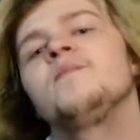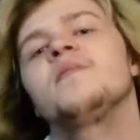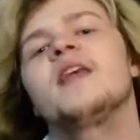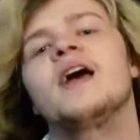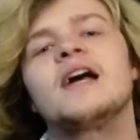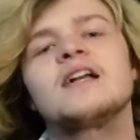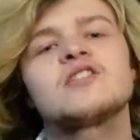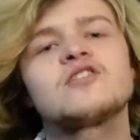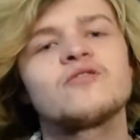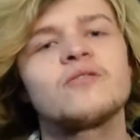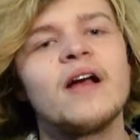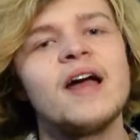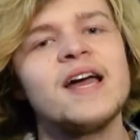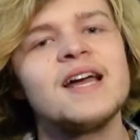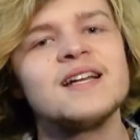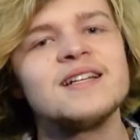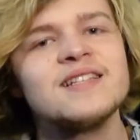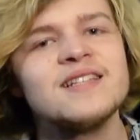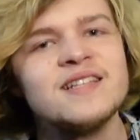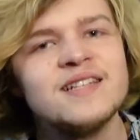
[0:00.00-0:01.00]
that's
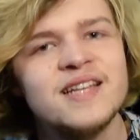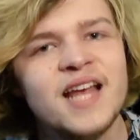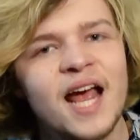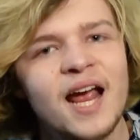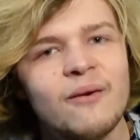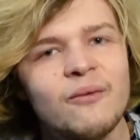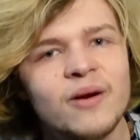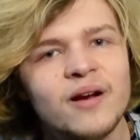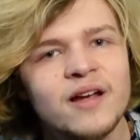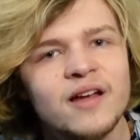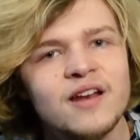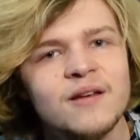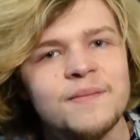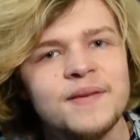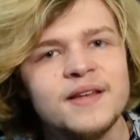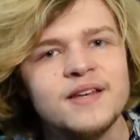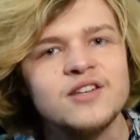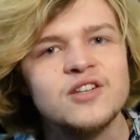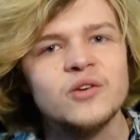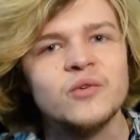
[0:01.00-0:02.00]
right, today we're gonna
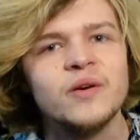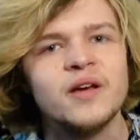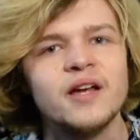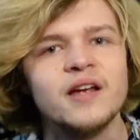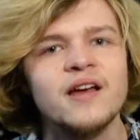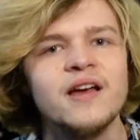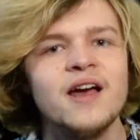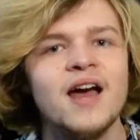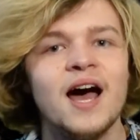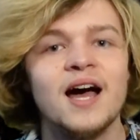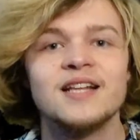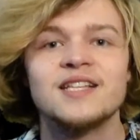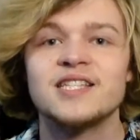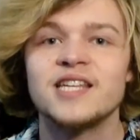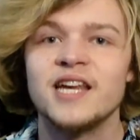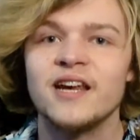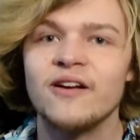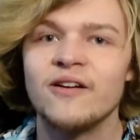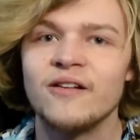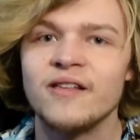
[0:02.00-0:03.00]
be doing a
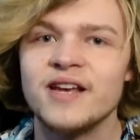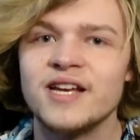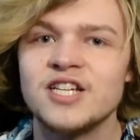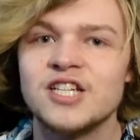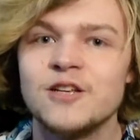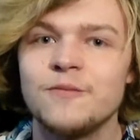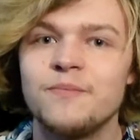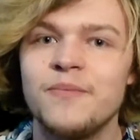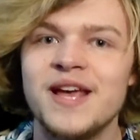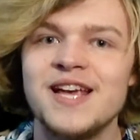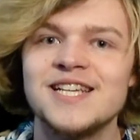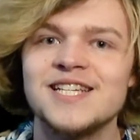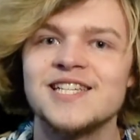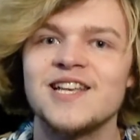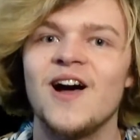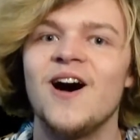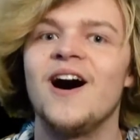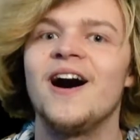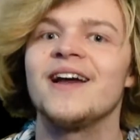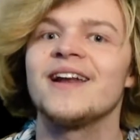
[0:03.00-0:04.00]
tier list based
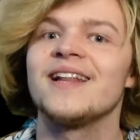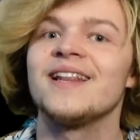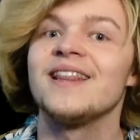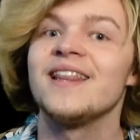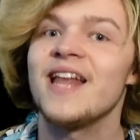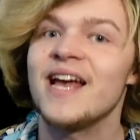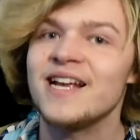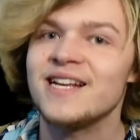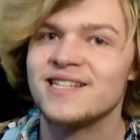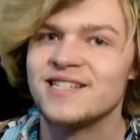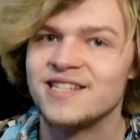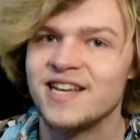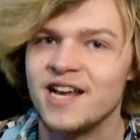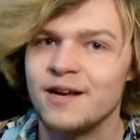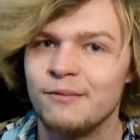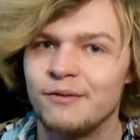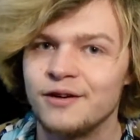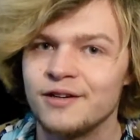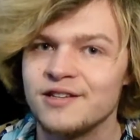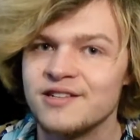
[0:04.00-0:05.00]
on
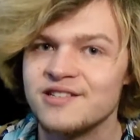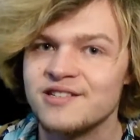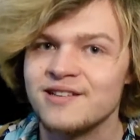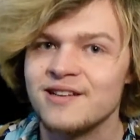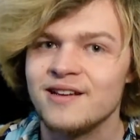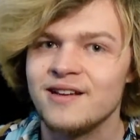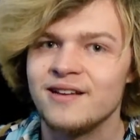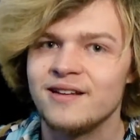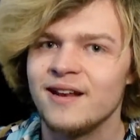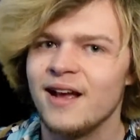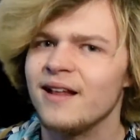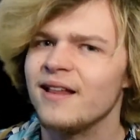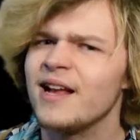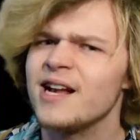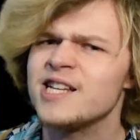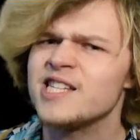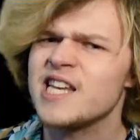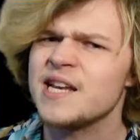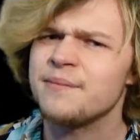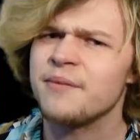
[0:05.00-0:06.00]
lightsabers. Not
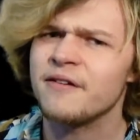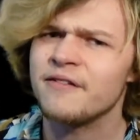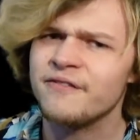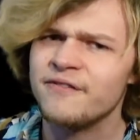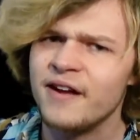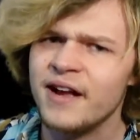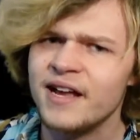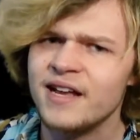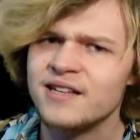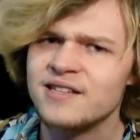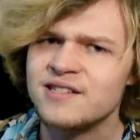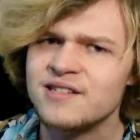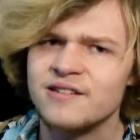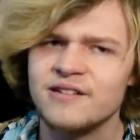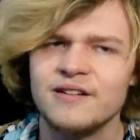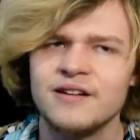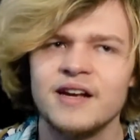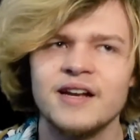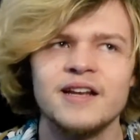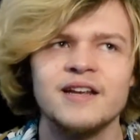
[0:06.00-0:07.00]
lightsaber fights
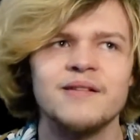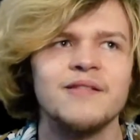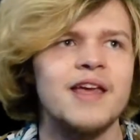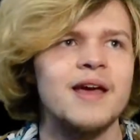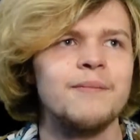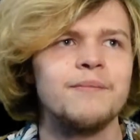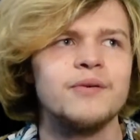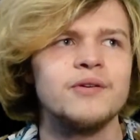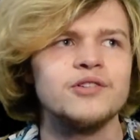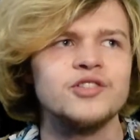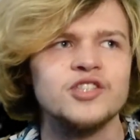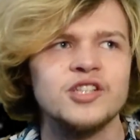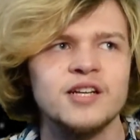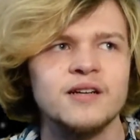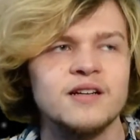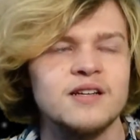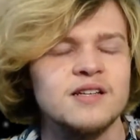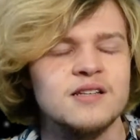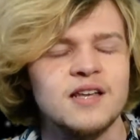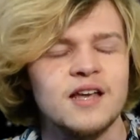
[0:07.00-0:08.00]
or any of that
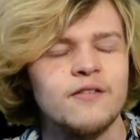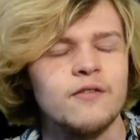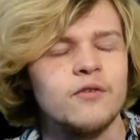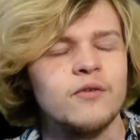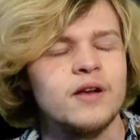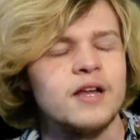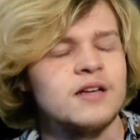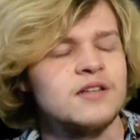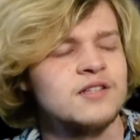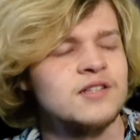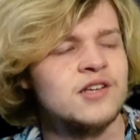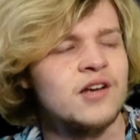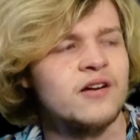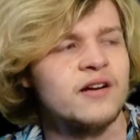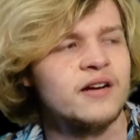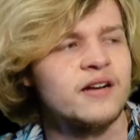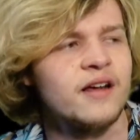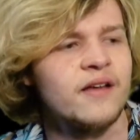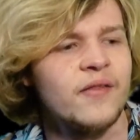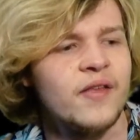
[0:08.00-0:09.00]
bullshit, because everyone else has
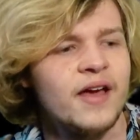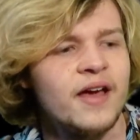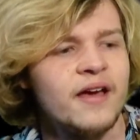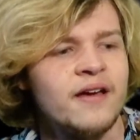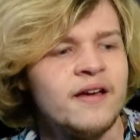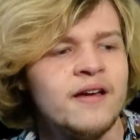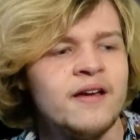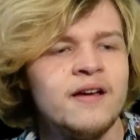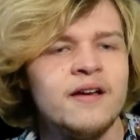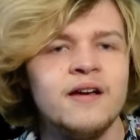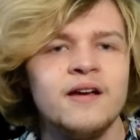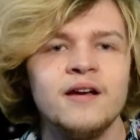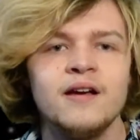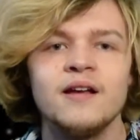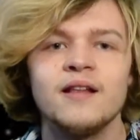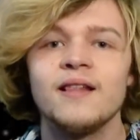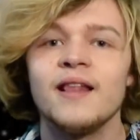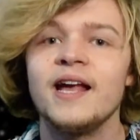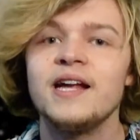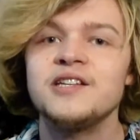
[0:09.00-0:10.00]
already done that.
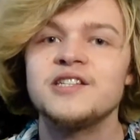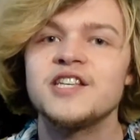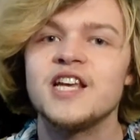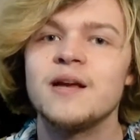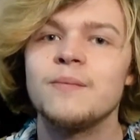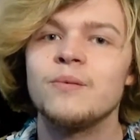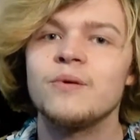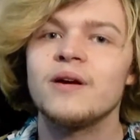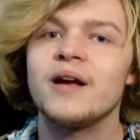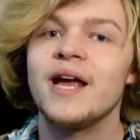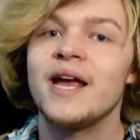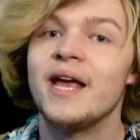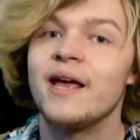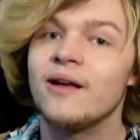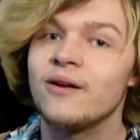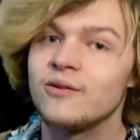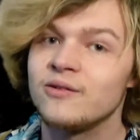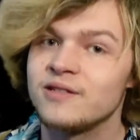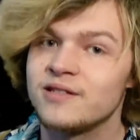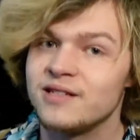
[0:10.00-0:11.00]
Lightsaber
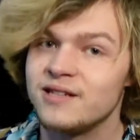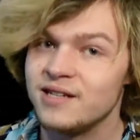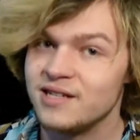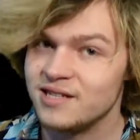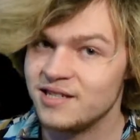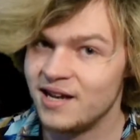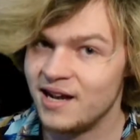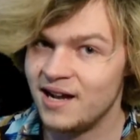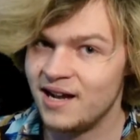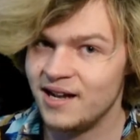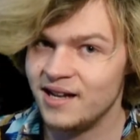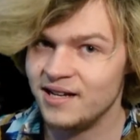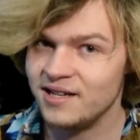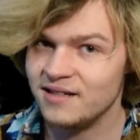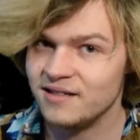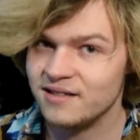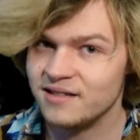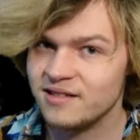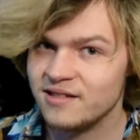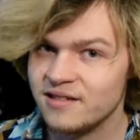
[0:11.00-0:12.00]
hilt
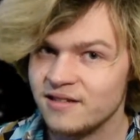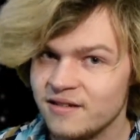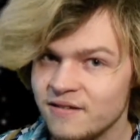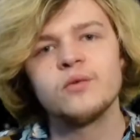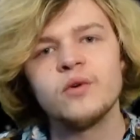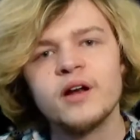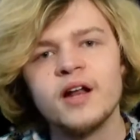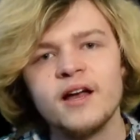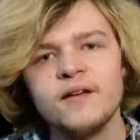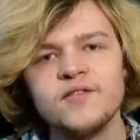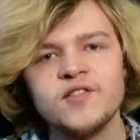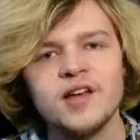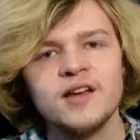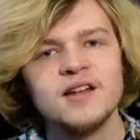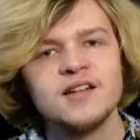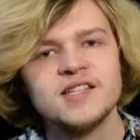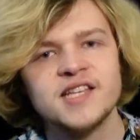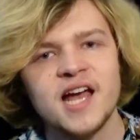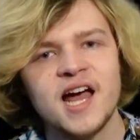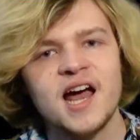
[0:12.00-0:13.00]
designs. So what I've done
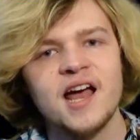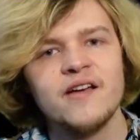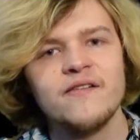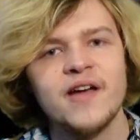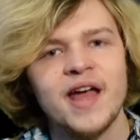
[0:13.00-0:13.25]
is I've